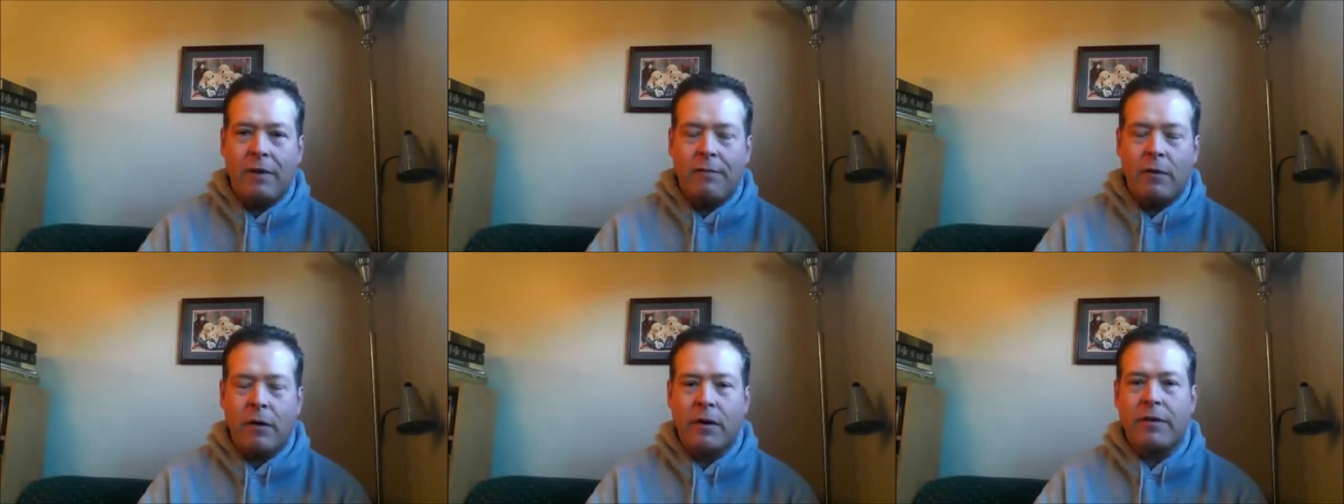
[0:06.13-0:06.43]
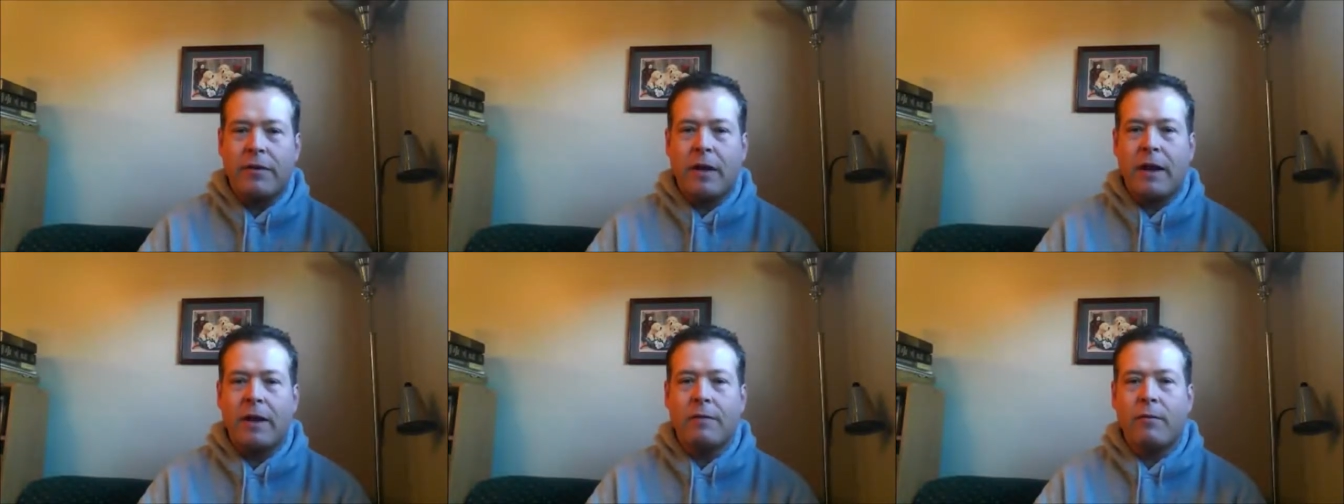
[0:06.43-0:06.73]
I'm
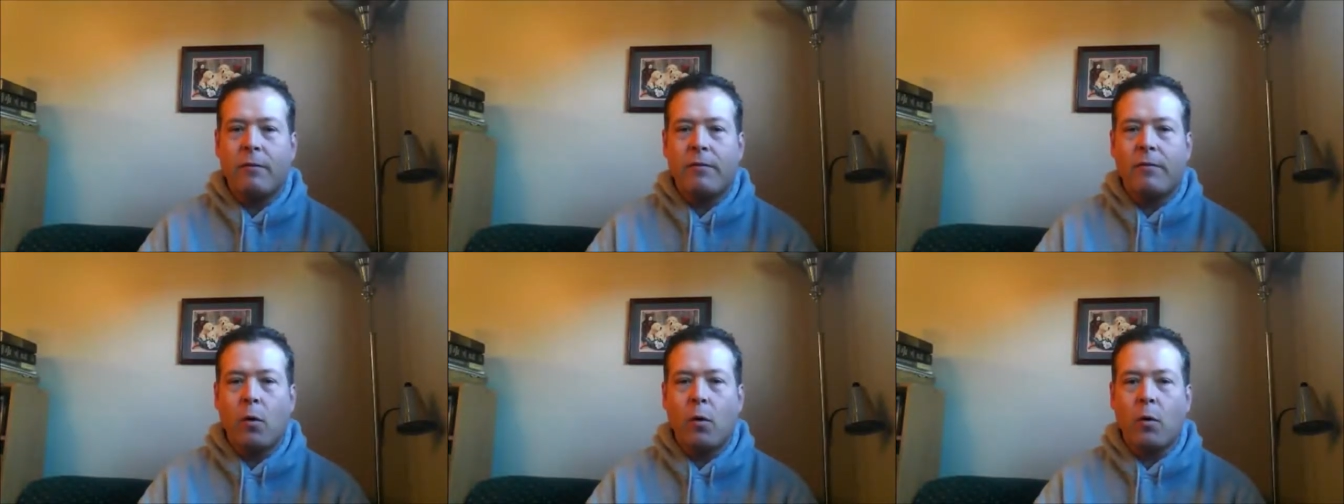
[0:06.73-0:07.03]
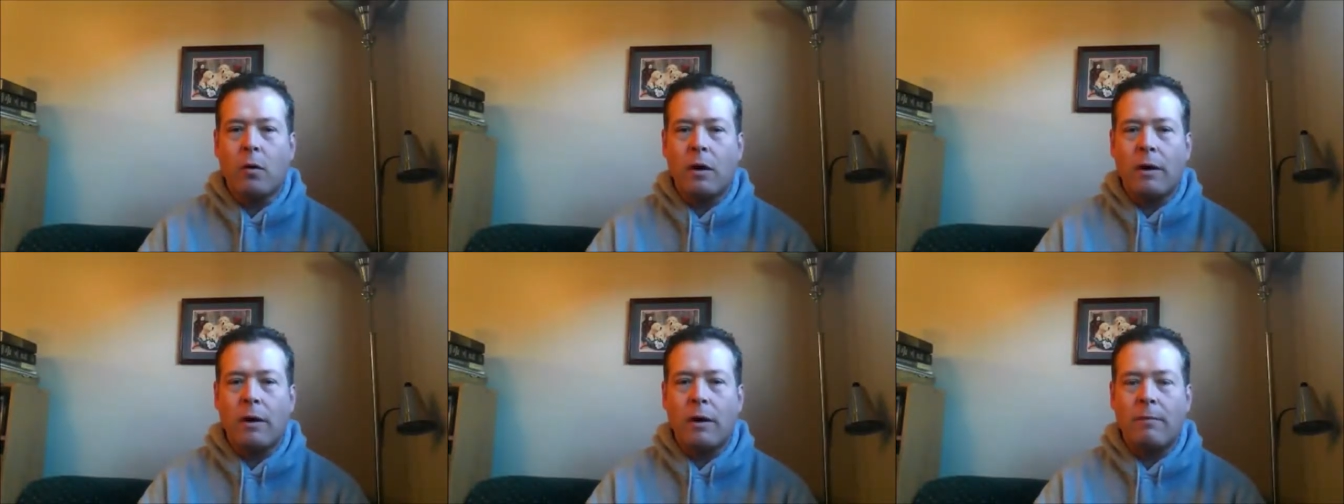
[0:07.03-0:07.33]
very thankful
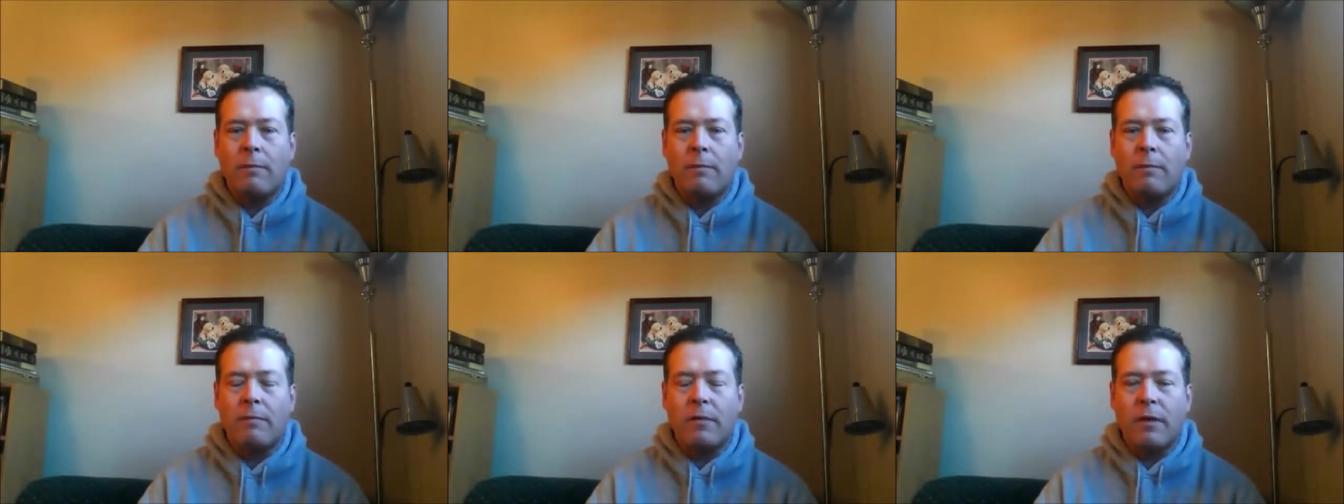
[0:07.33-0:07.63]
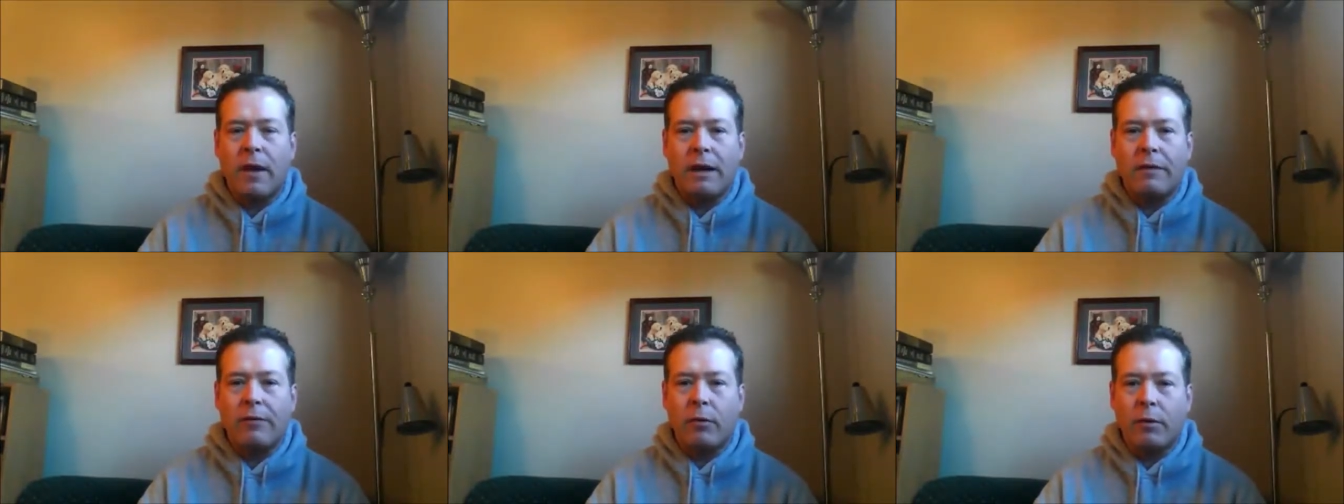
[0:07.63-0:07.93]
for. I'm
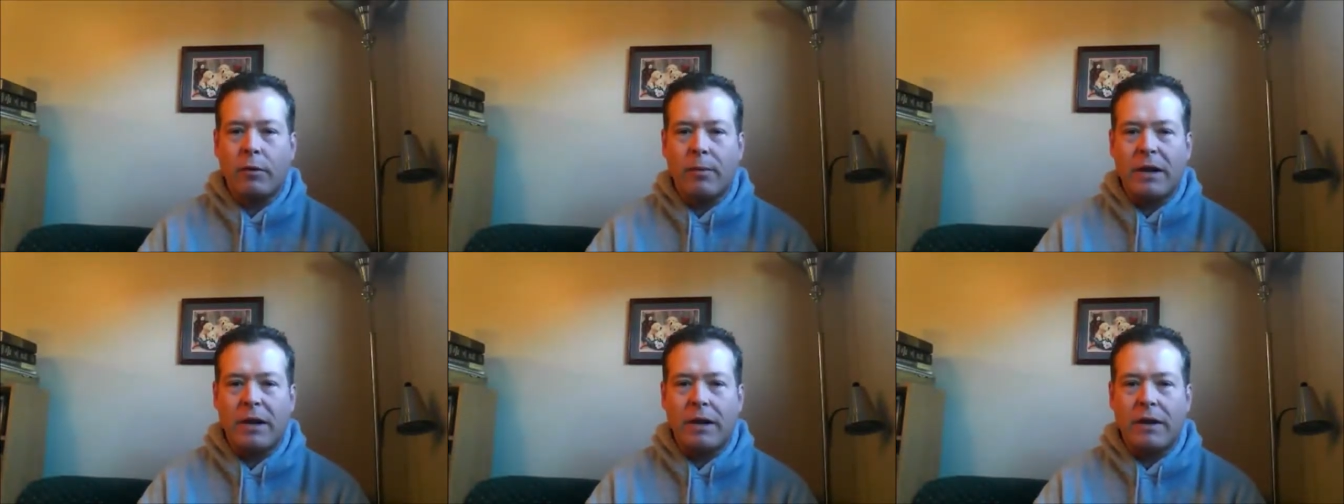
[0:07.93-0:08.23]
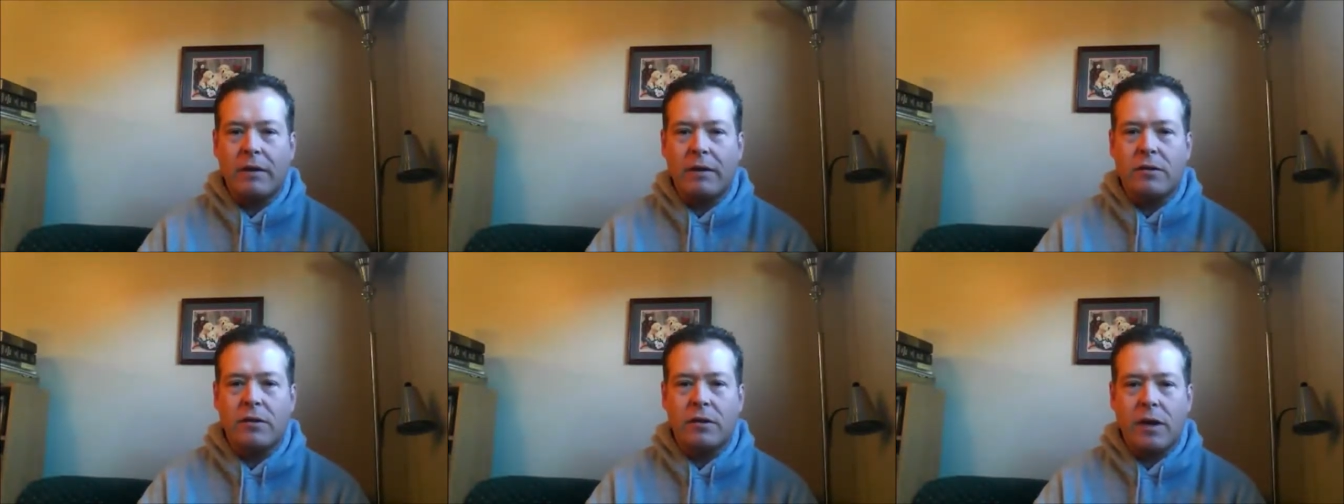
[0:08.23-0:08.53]
thankful to
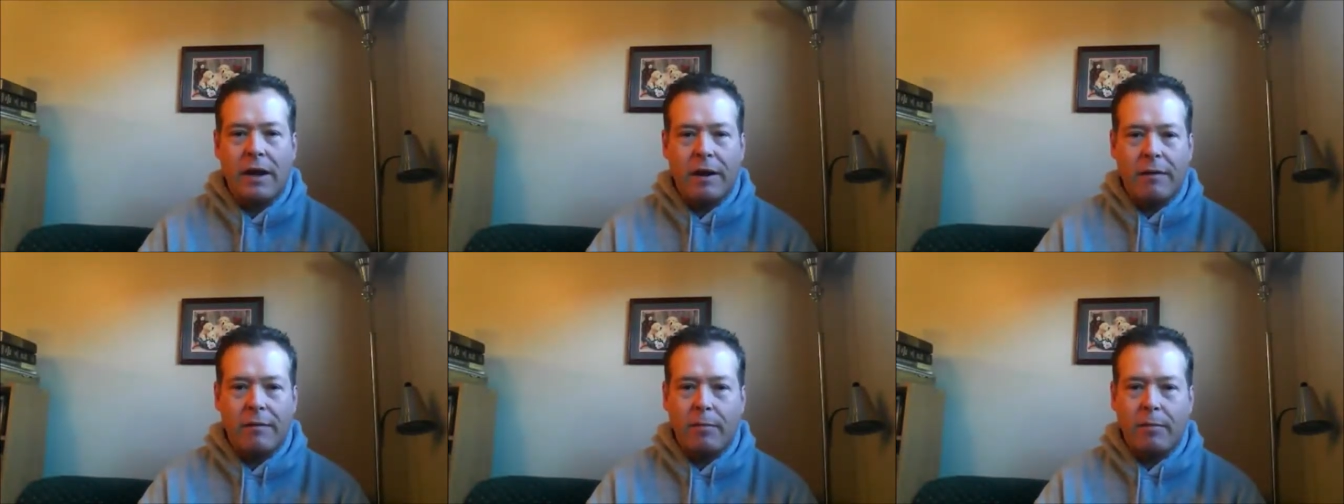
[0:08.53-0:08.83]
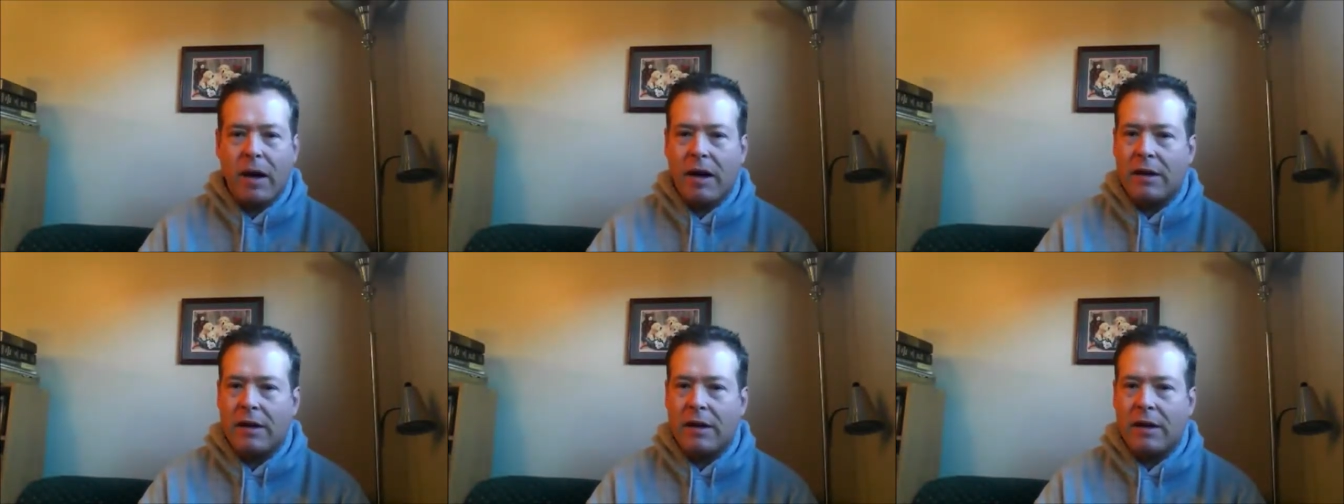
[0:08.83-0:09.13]
be
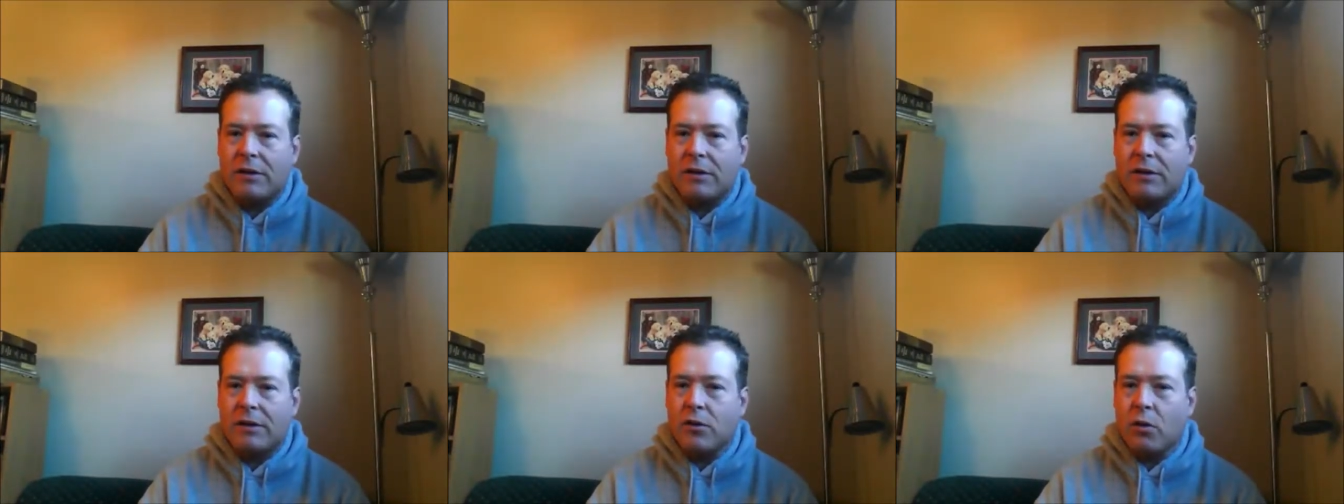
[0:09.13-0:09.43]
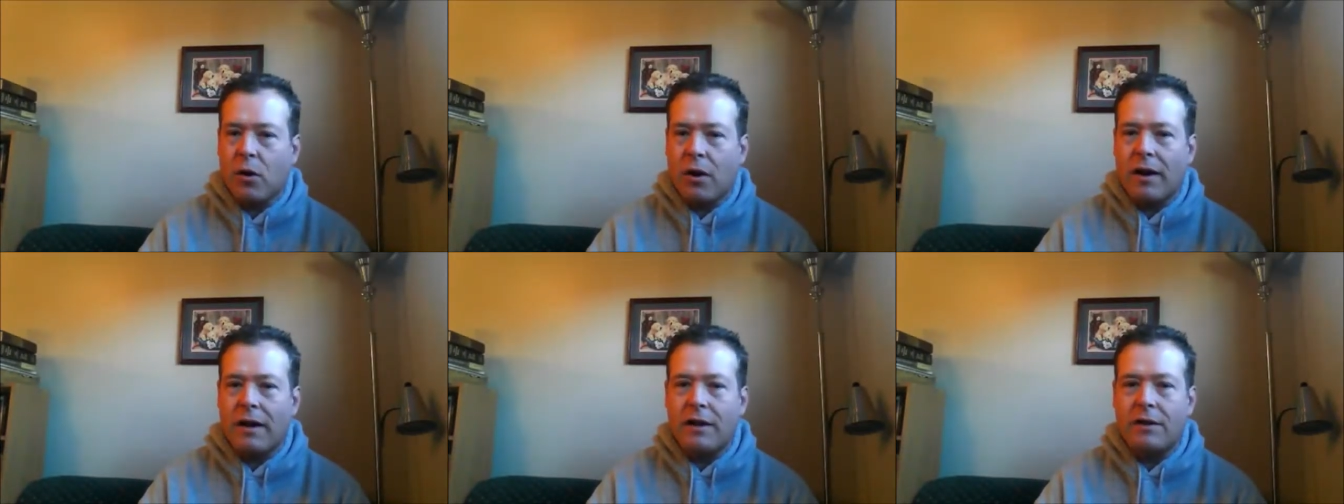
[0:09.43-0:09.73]
saved by His
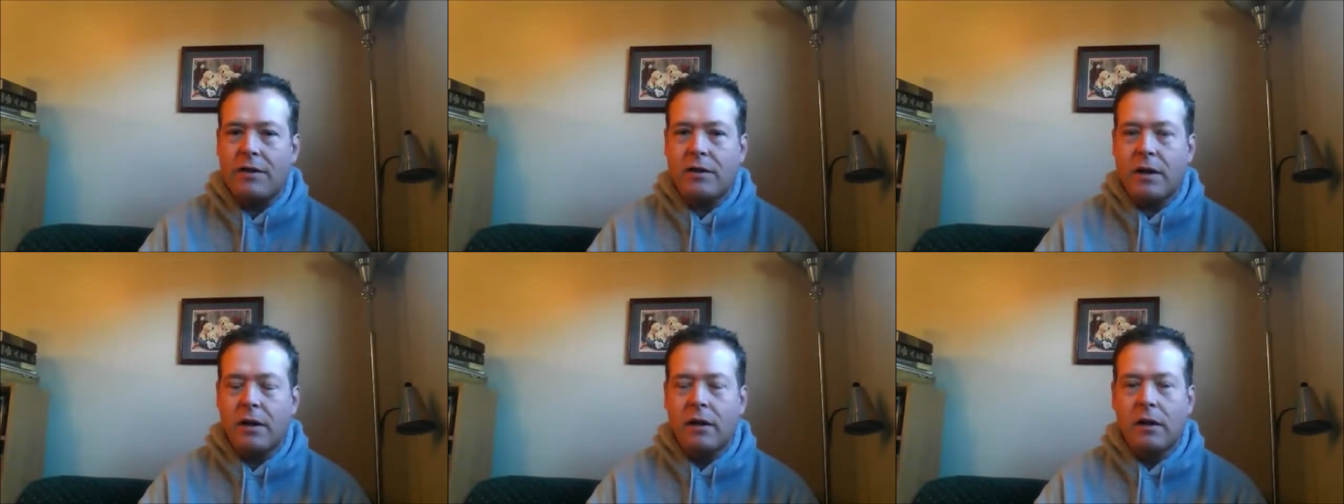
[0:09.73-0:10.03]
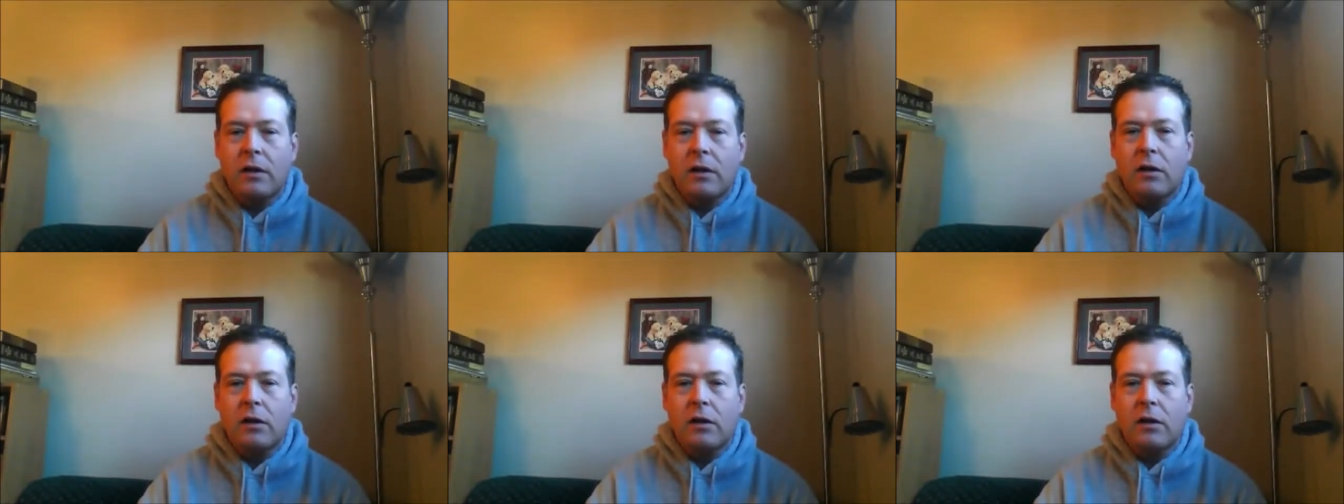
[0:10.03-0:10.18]
grace.